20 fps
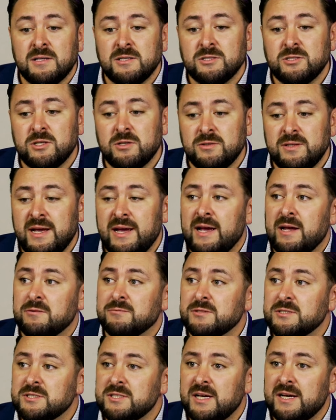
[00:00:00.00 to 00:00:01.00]
So Dan
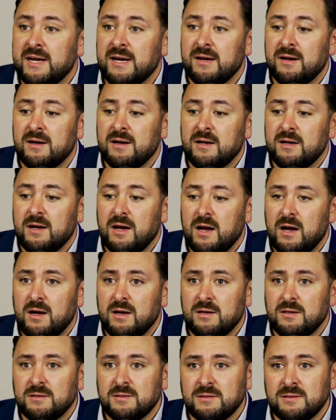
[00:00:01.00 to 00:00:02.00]
was there.
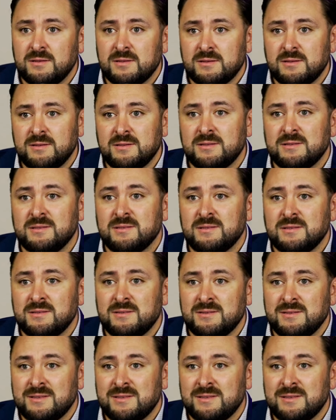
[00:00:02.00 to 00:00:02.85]
Hopkins, Beverly.